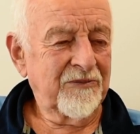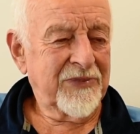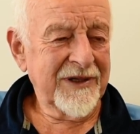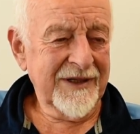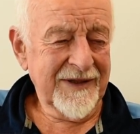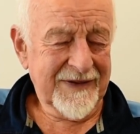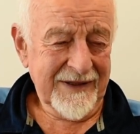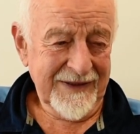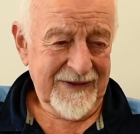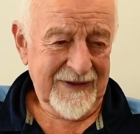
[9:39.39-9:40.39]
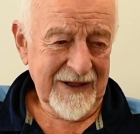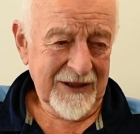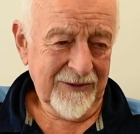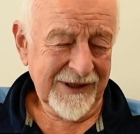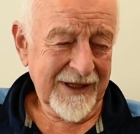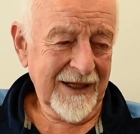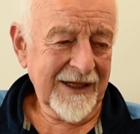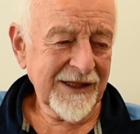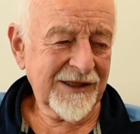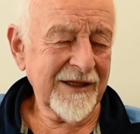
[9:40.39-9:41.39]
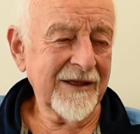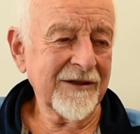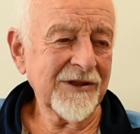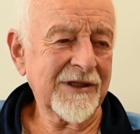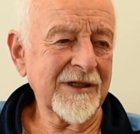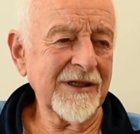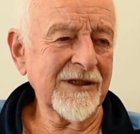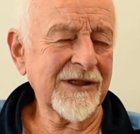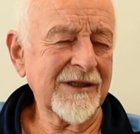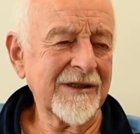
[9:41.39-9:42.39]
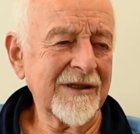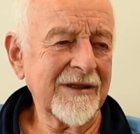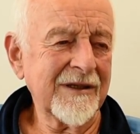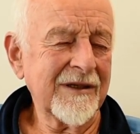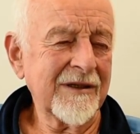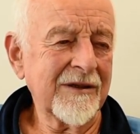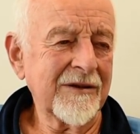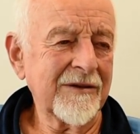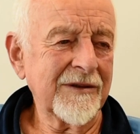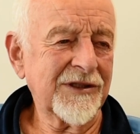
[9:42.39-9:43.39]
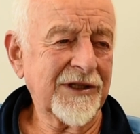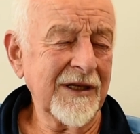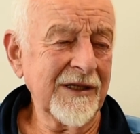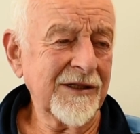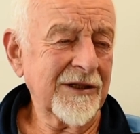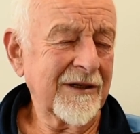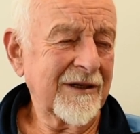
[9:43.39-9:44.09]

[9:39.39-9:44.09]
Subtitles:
Perth, I think, was the last in those days. Still is.